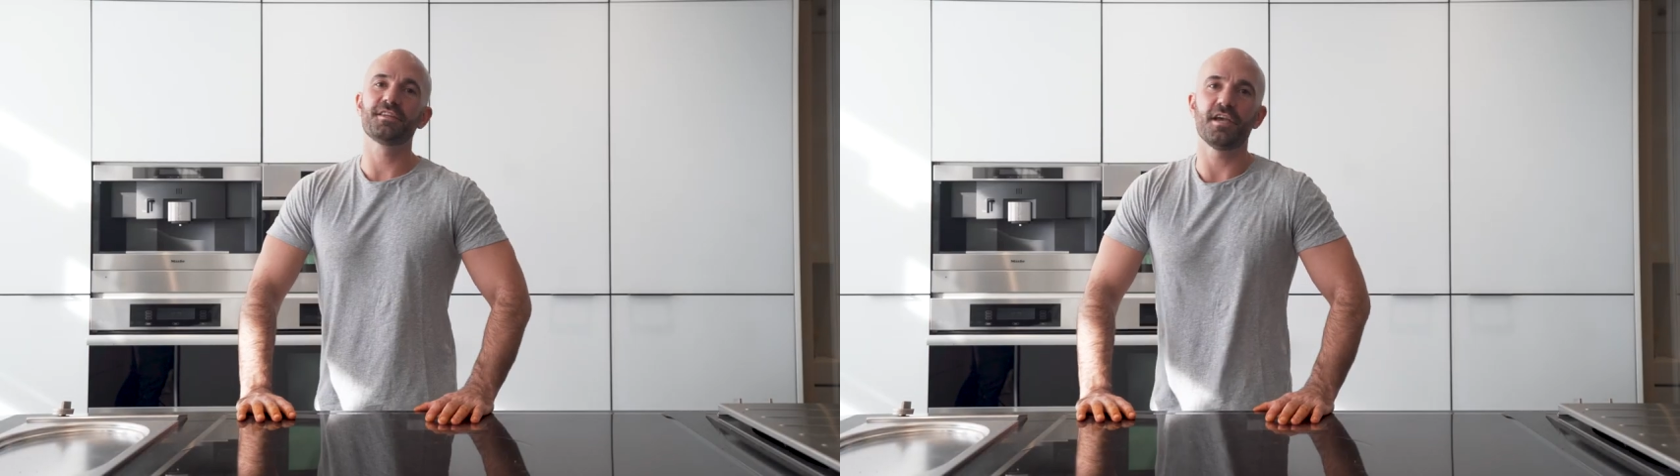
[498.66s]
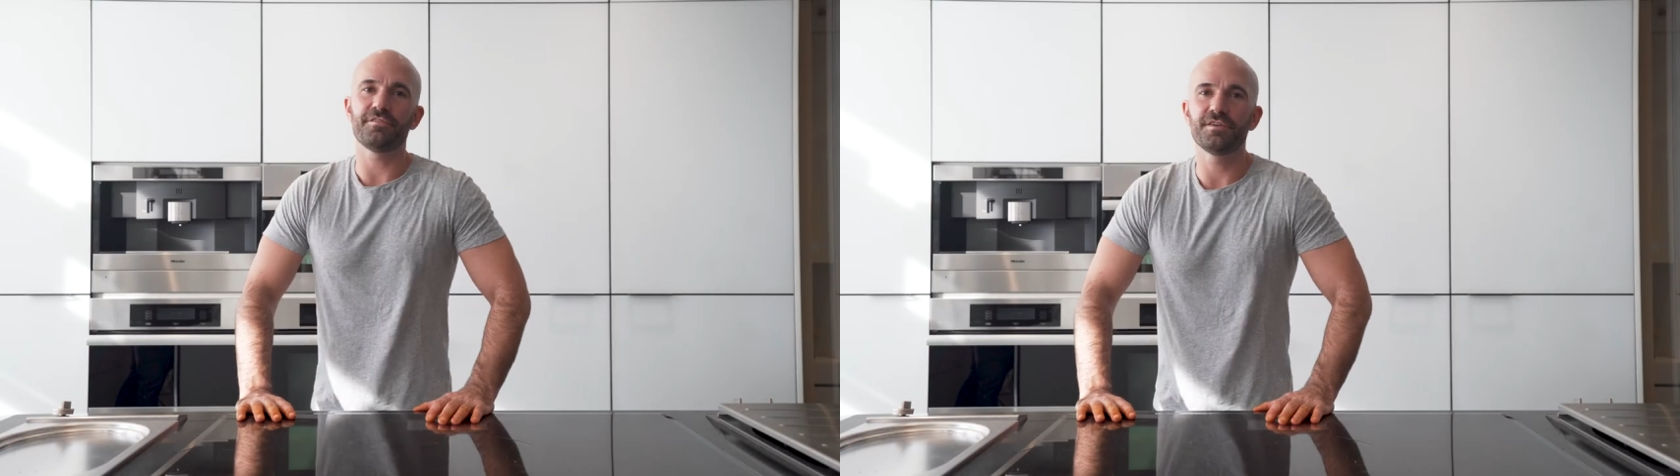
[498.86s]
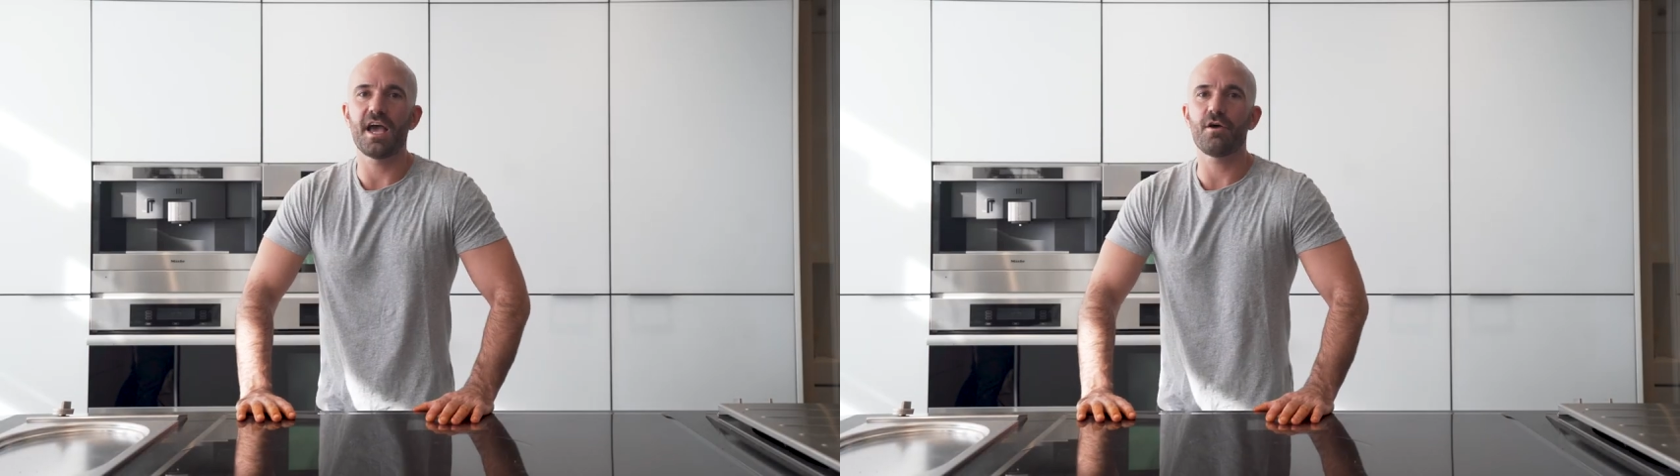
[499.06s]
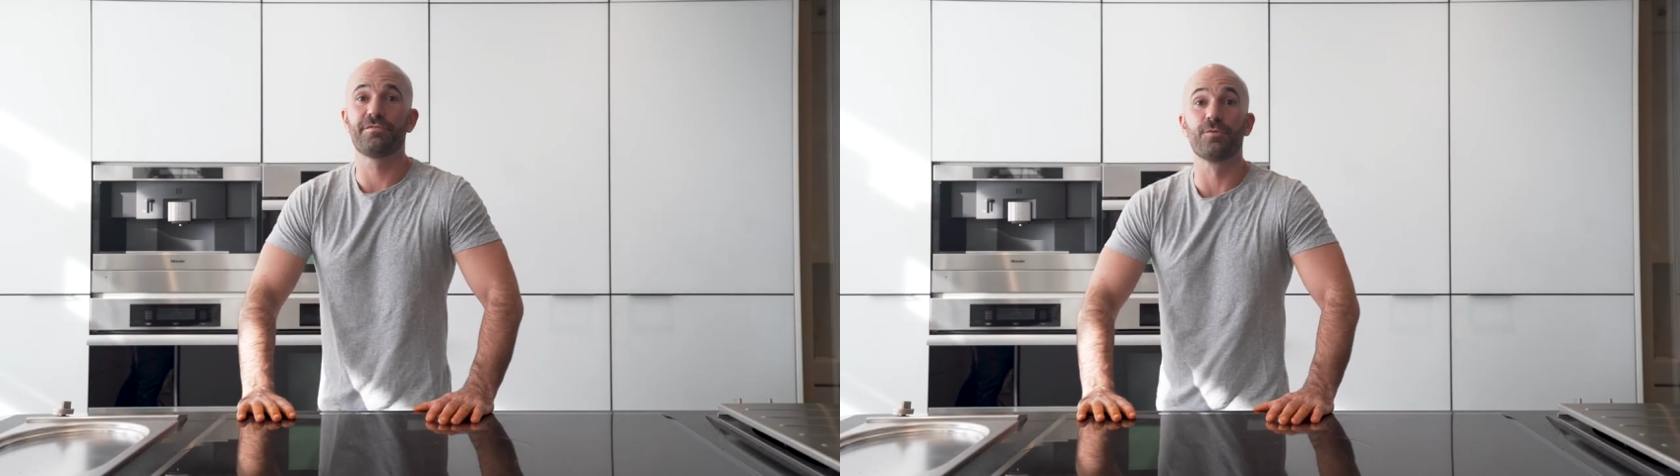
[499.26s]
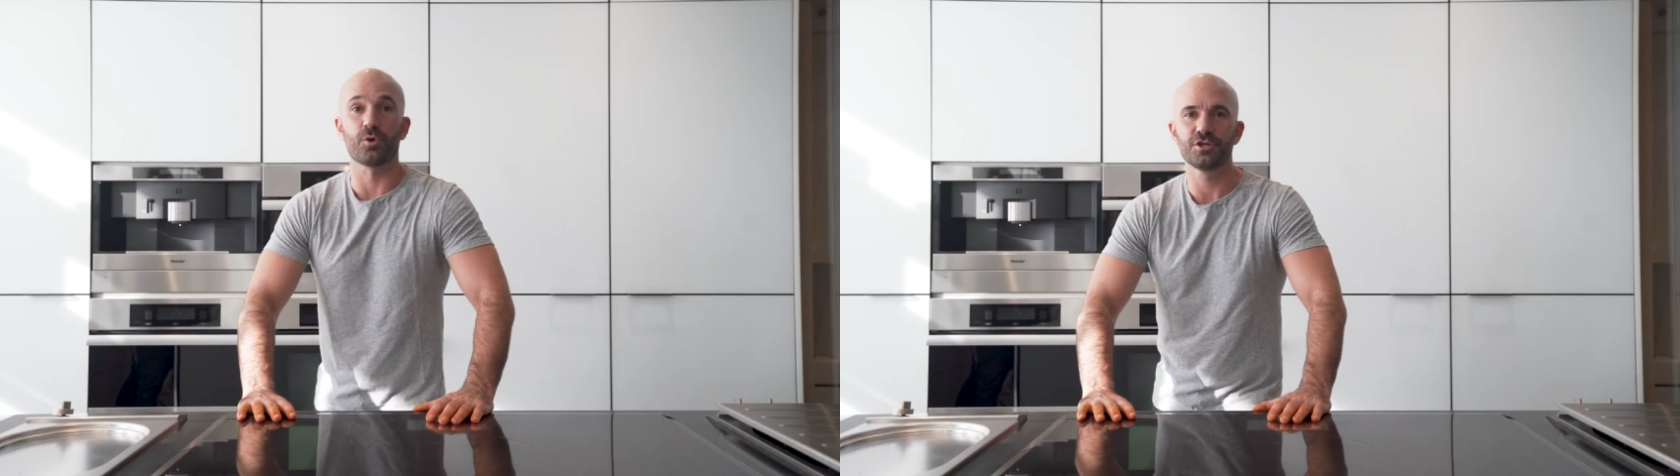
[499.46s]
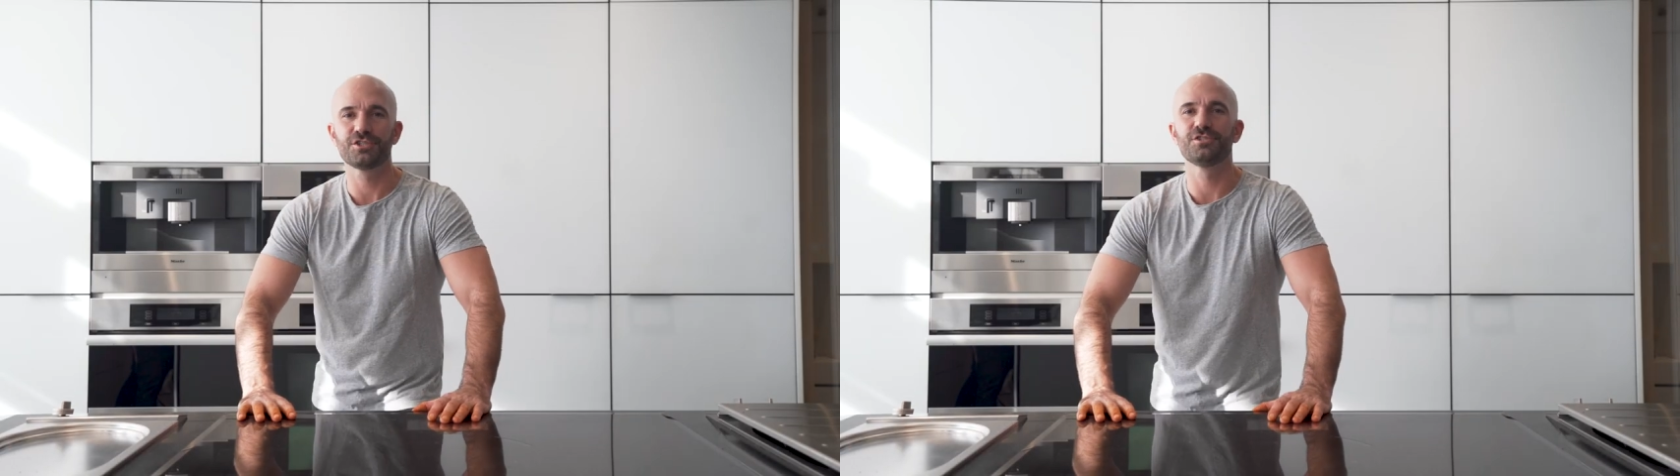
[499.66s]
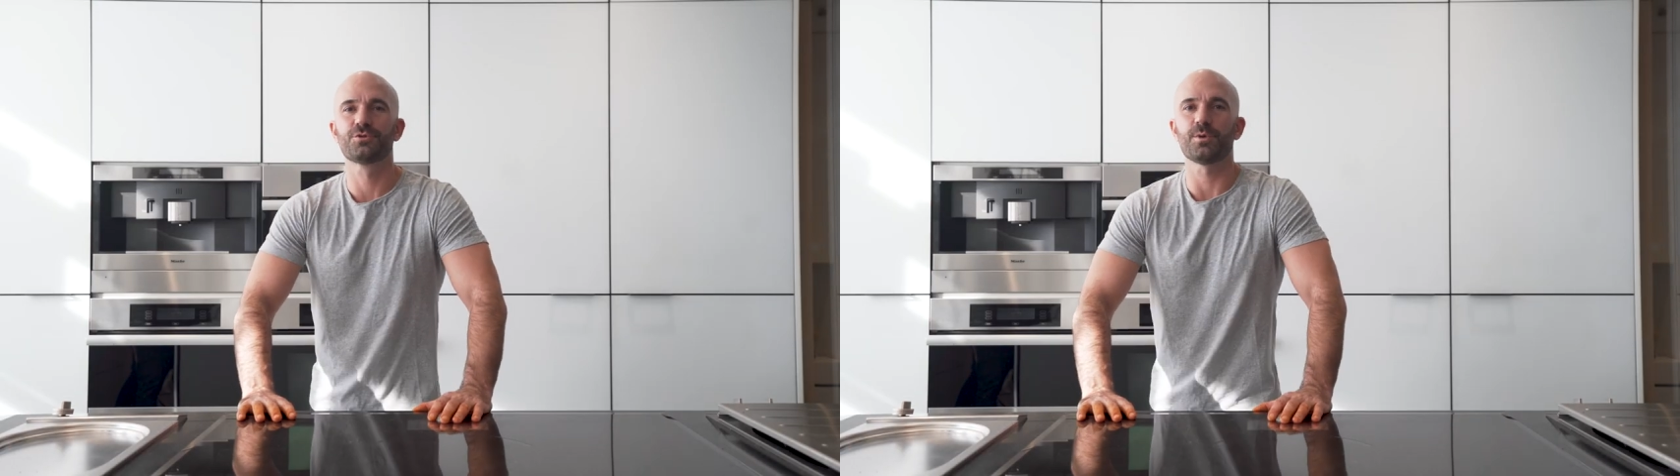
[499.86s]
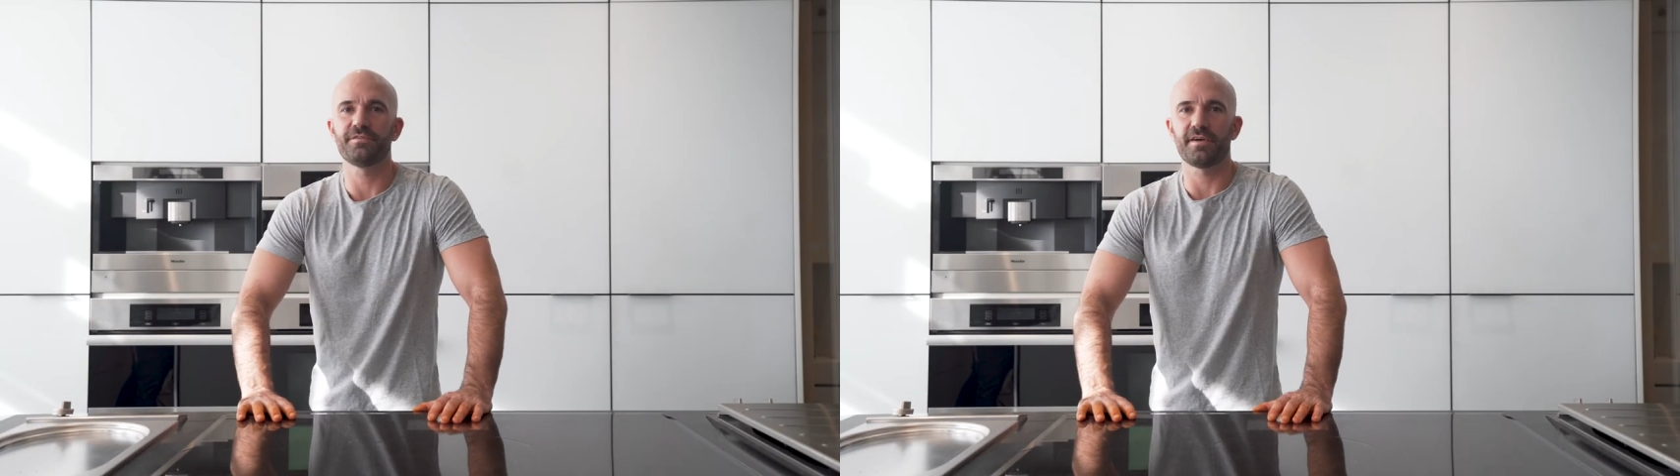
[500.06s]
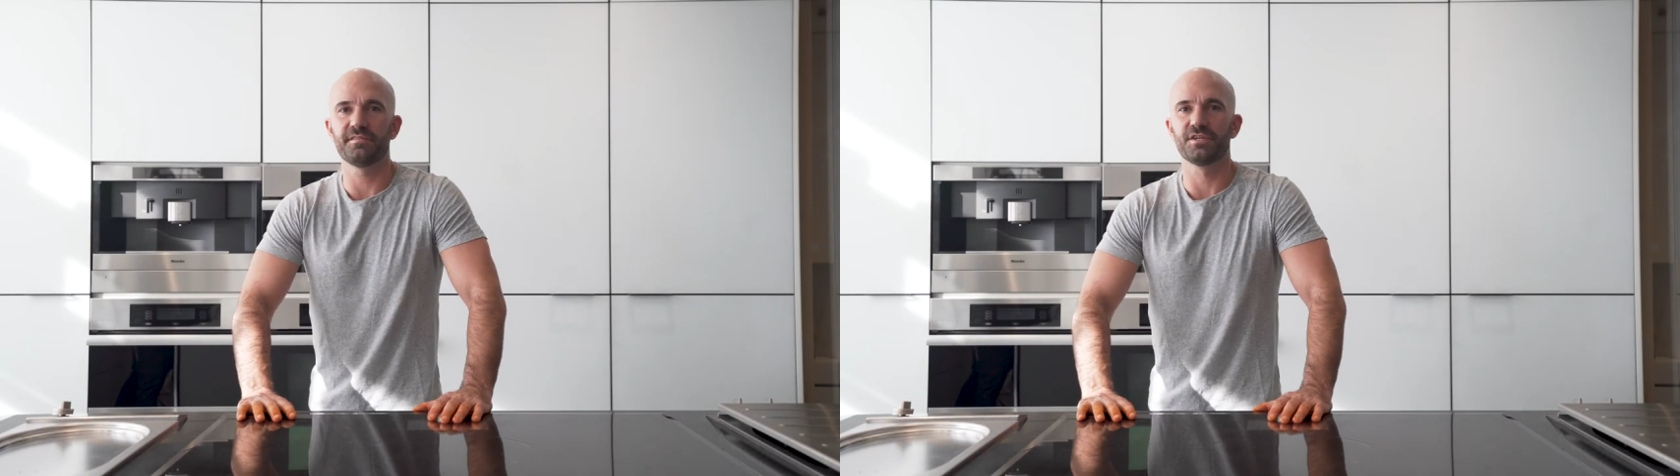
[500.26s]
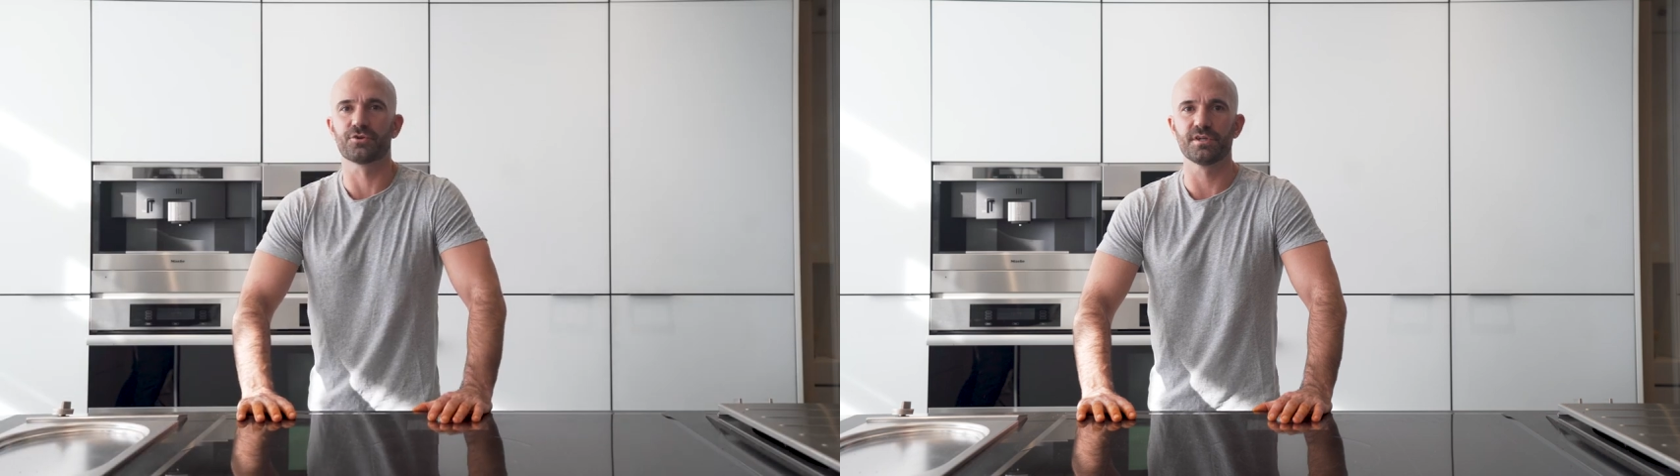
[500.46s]
in the oven now at
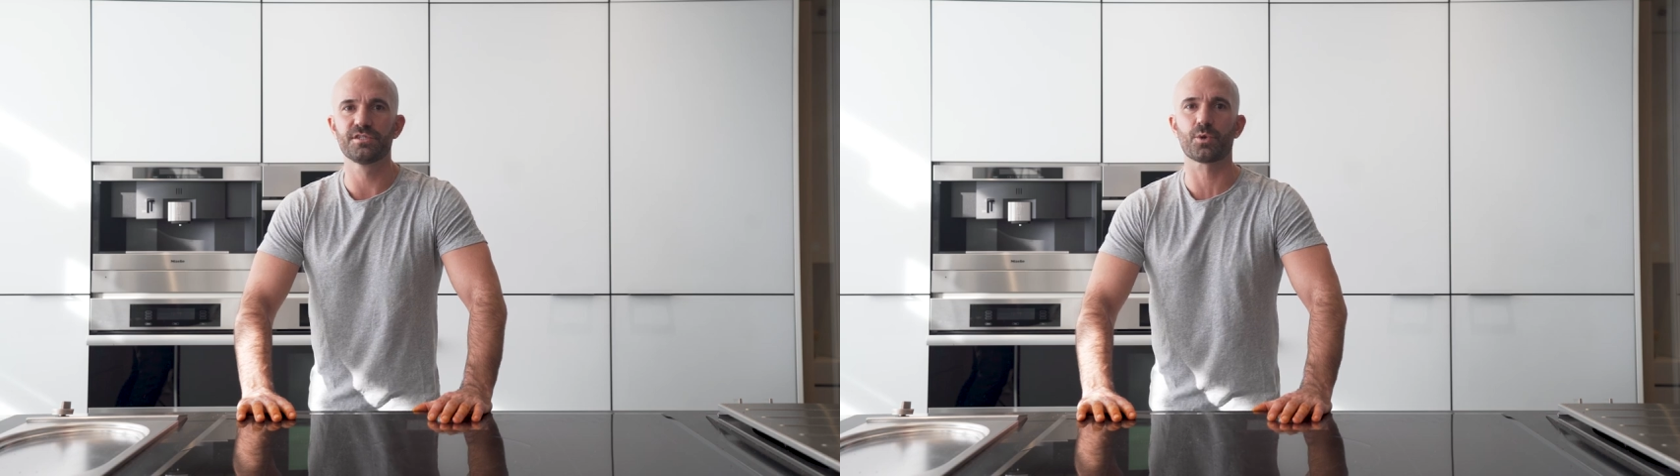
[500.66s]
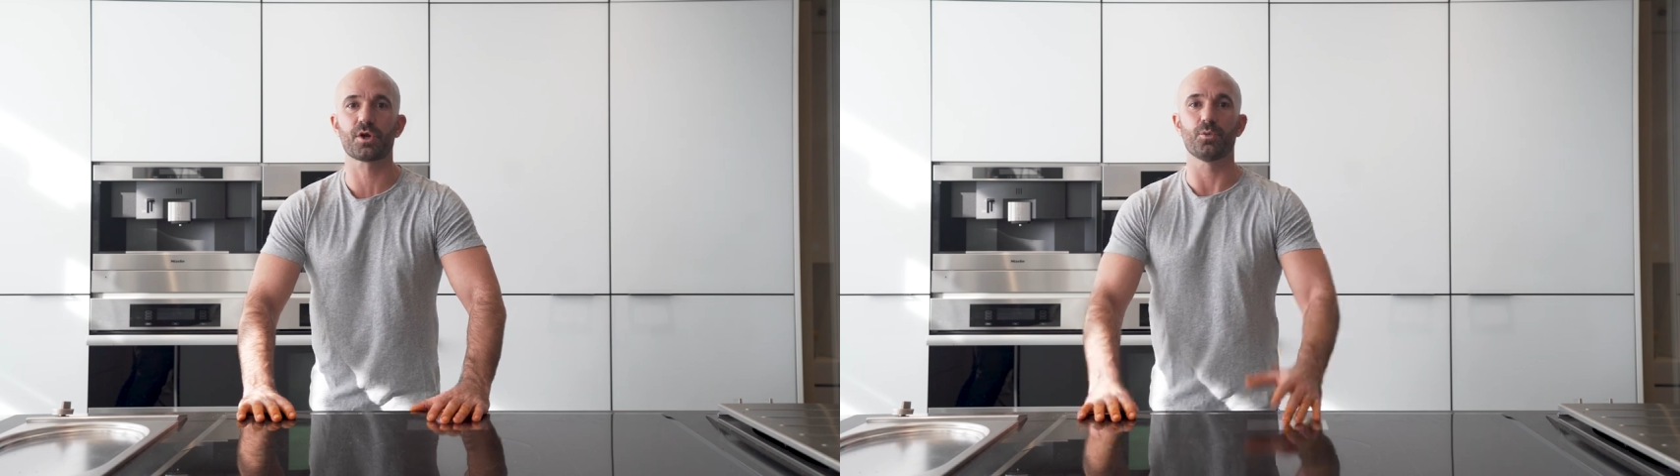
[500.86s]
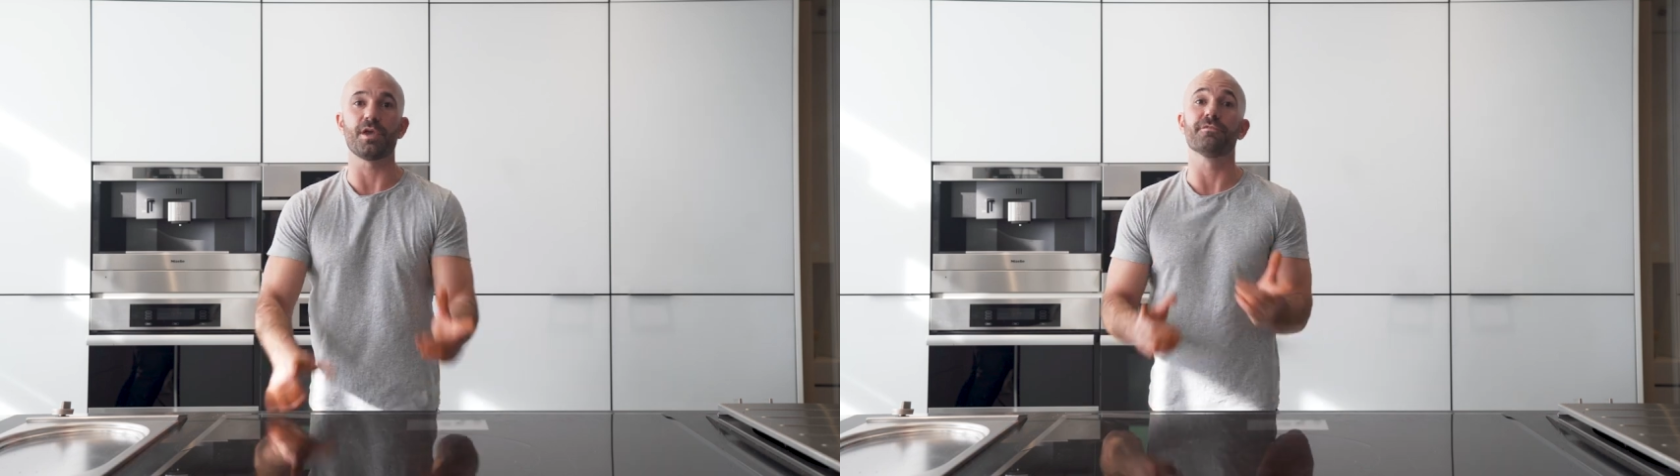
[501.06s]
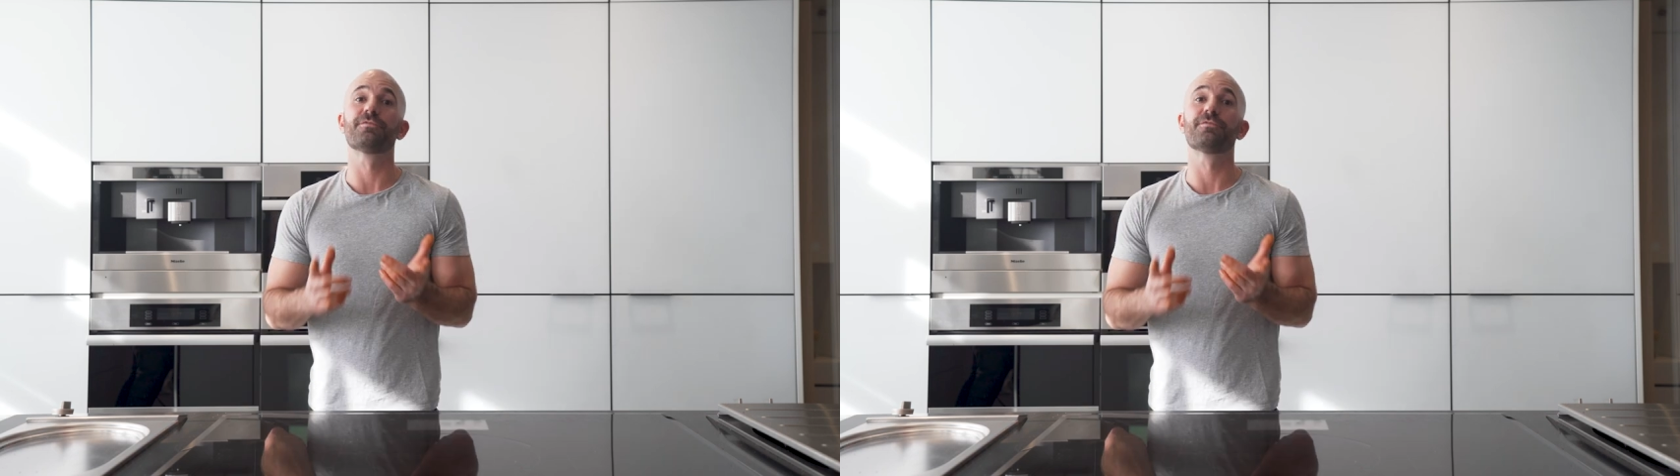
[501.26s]
425 degrees. We're gonna wait